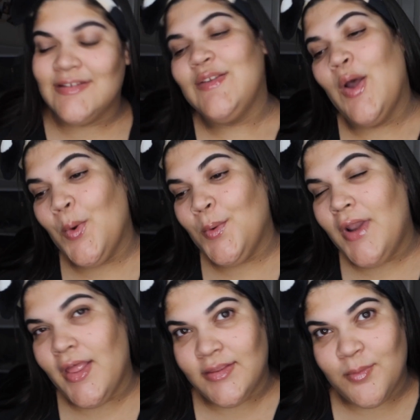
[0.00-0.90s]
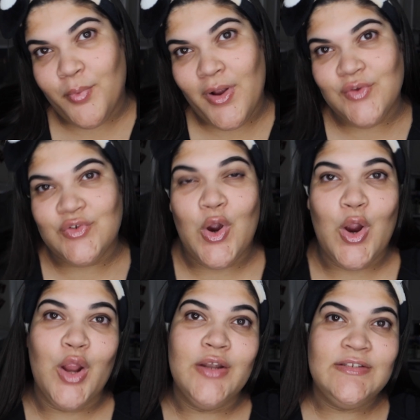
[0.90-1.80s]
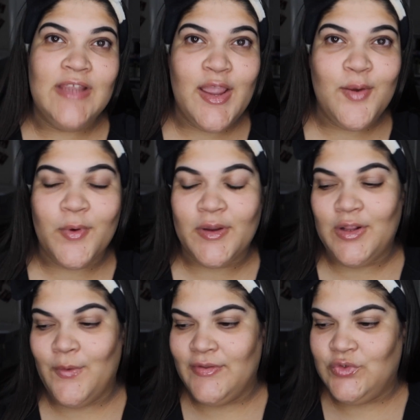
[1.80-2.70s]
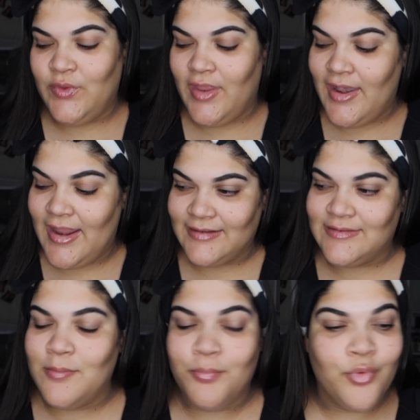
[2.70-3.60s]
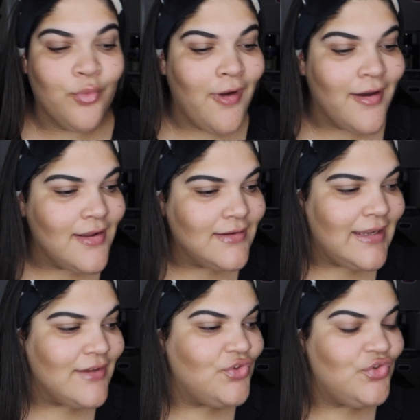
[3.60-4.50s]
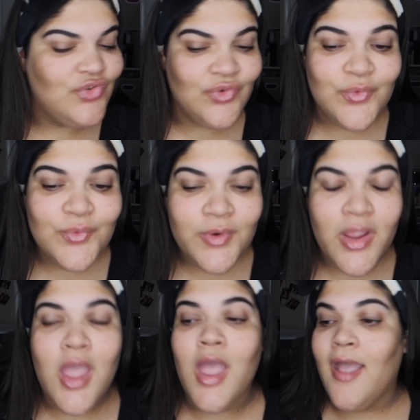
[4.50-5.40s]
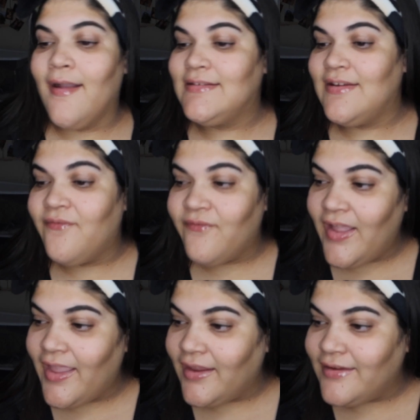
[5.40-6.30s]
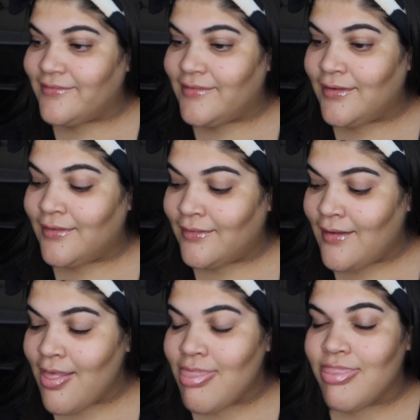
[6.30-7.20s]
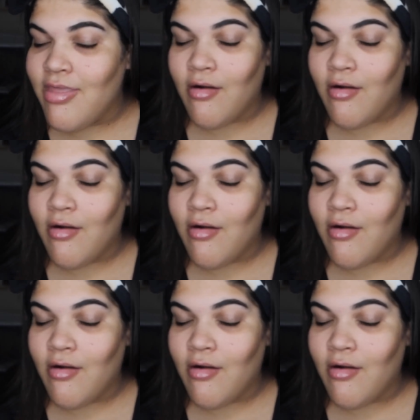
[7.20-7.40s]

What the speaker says: so now that the brows are done, we're gonna go into the next product as soon as I find the